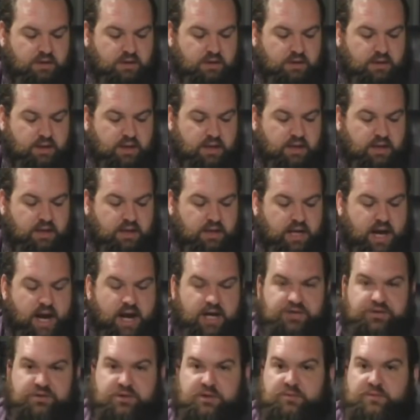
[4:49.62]
he
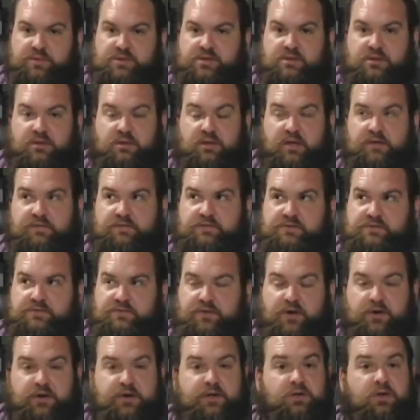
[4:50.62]
actually lives
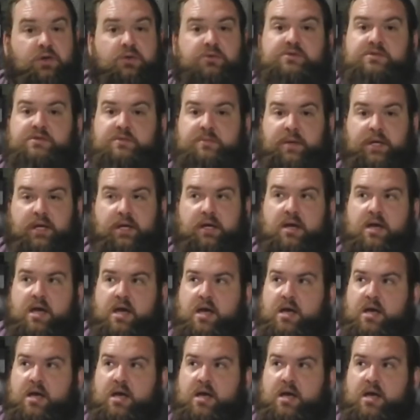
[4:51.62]
very close to me.